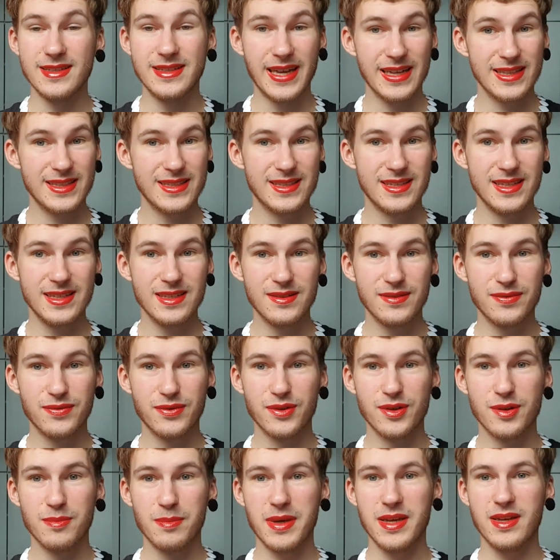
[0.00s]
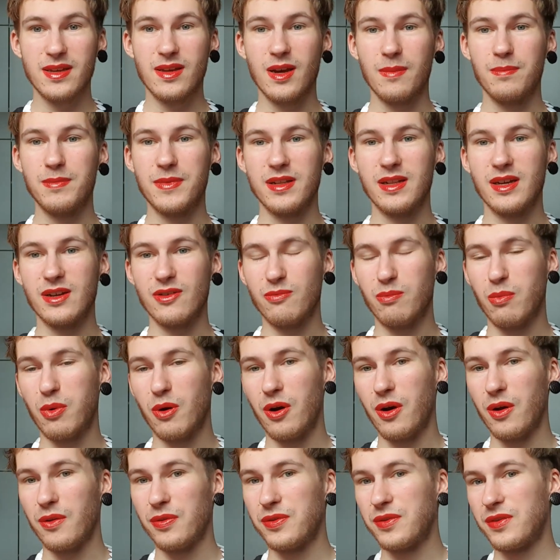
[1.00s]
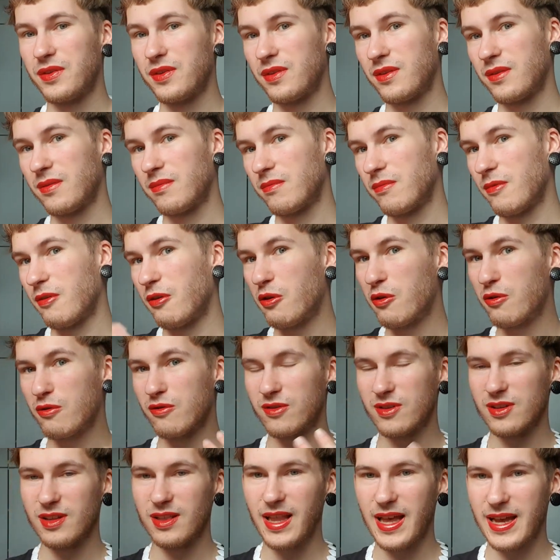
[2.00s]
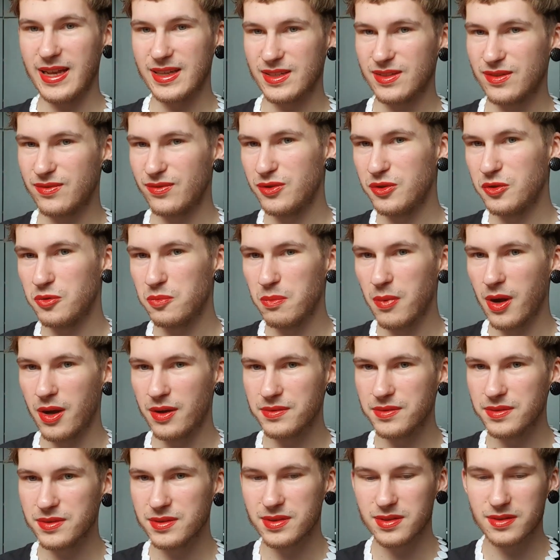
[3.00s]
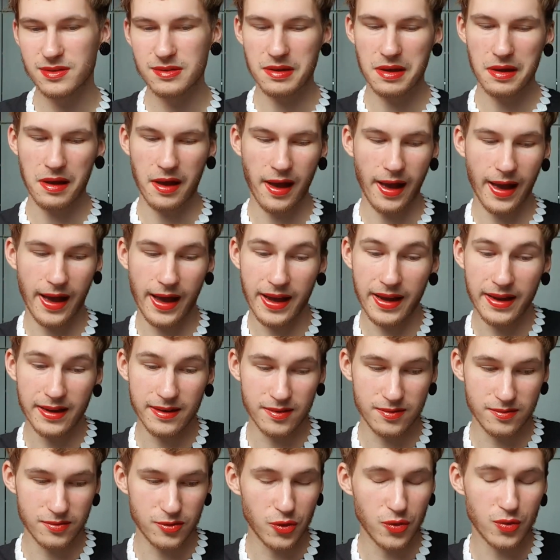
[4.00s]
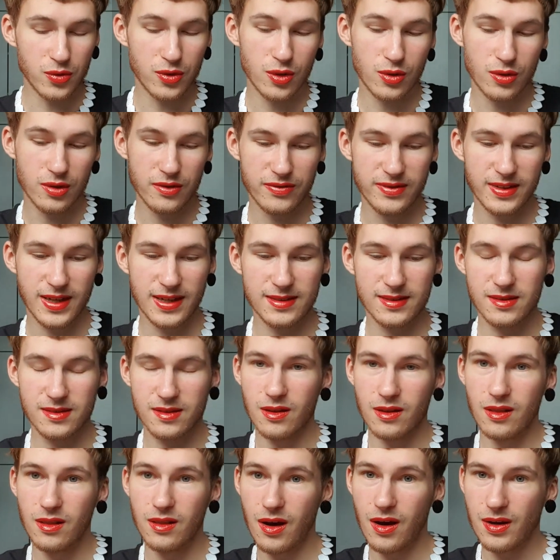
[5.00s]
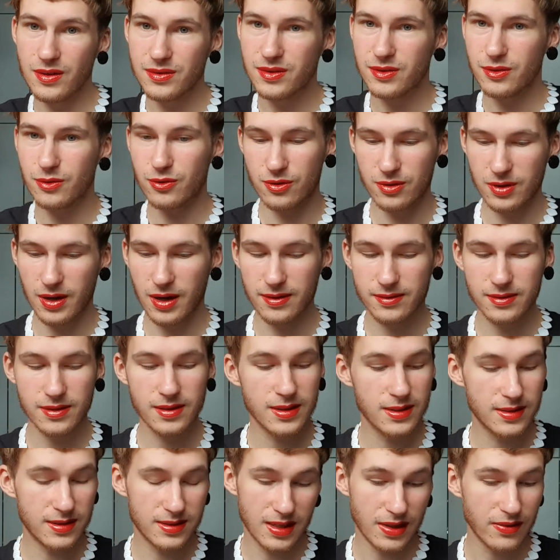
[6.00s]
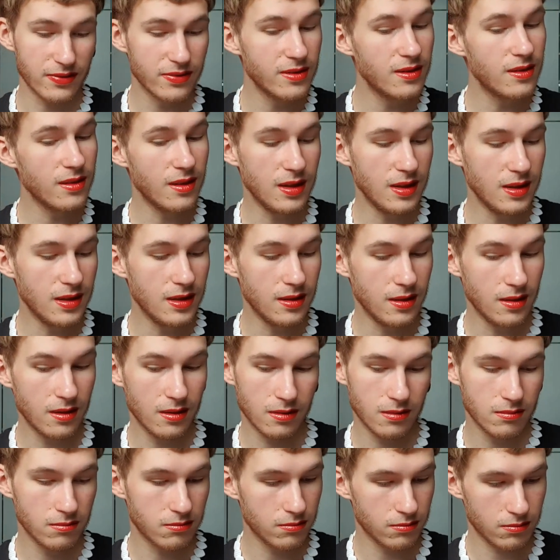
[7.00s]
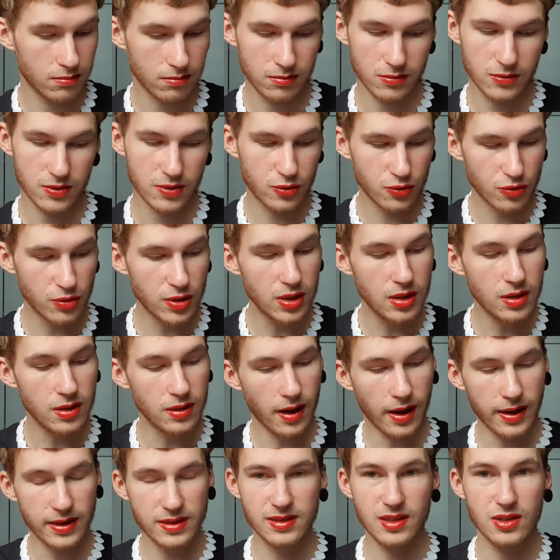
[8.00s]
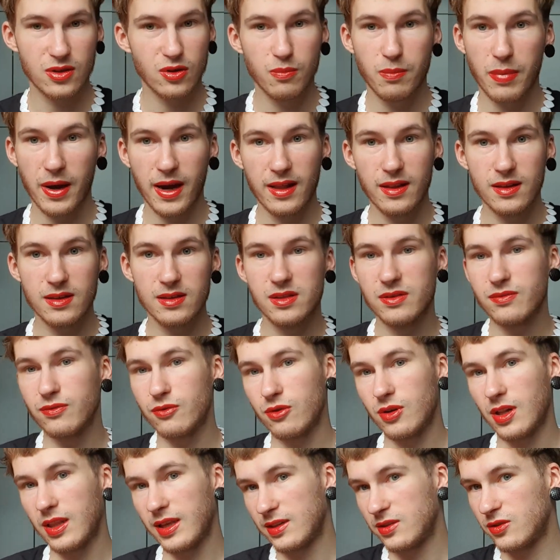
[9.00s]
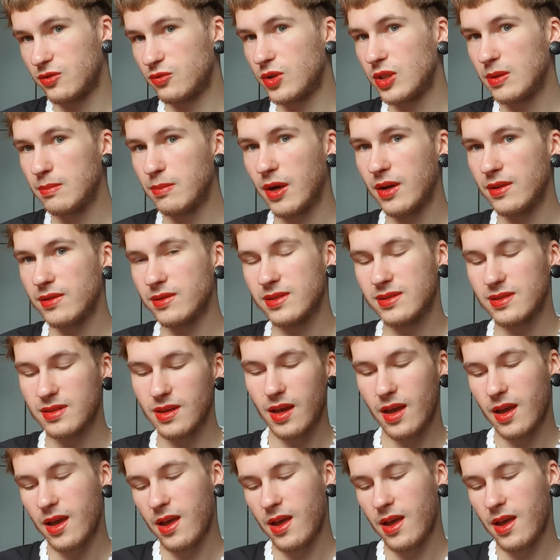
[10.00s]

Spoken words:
that's it for the makeup that I've bought over the last few months. I don't know if that's a lot or not. It's definitely 3 eyeshadow palettes for like 3 months